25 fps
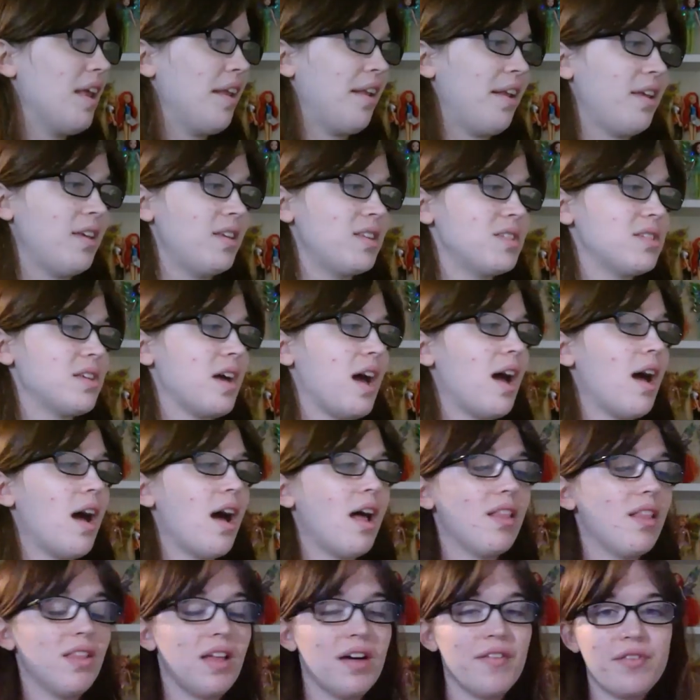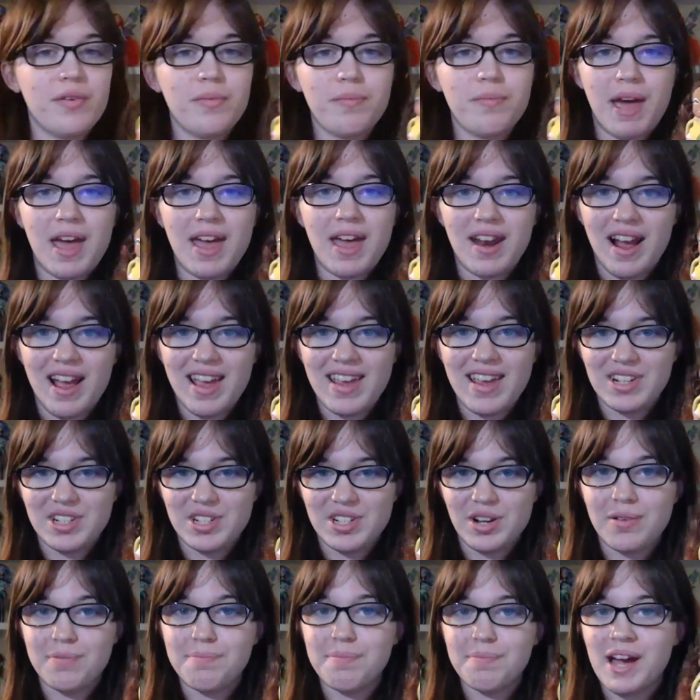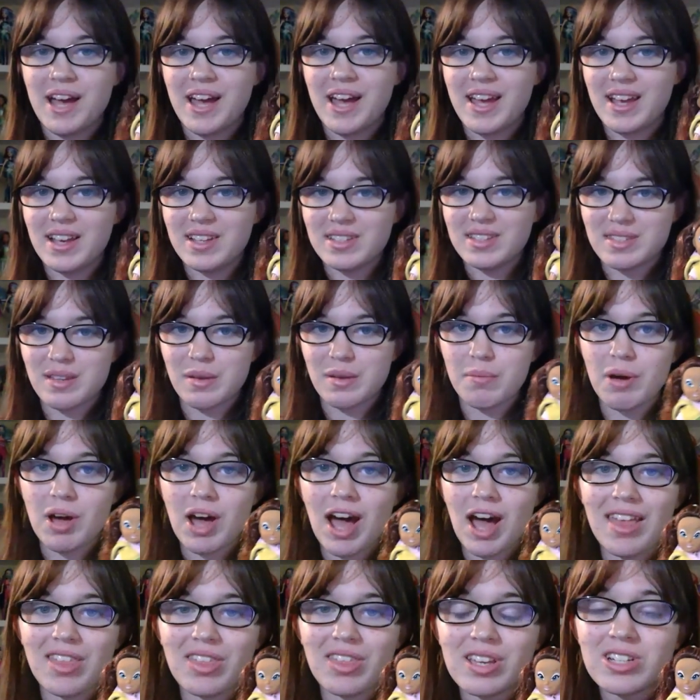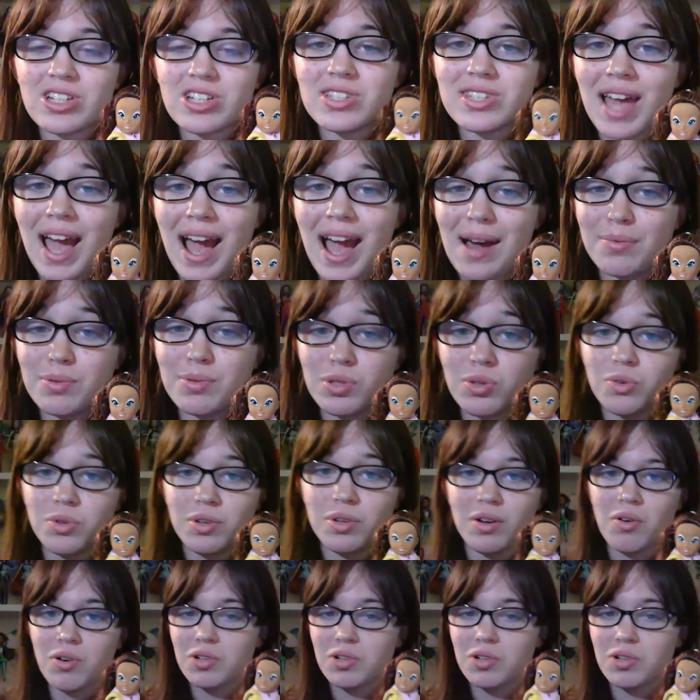it is Love and Pet Aisha by Simba. I think she's absolutely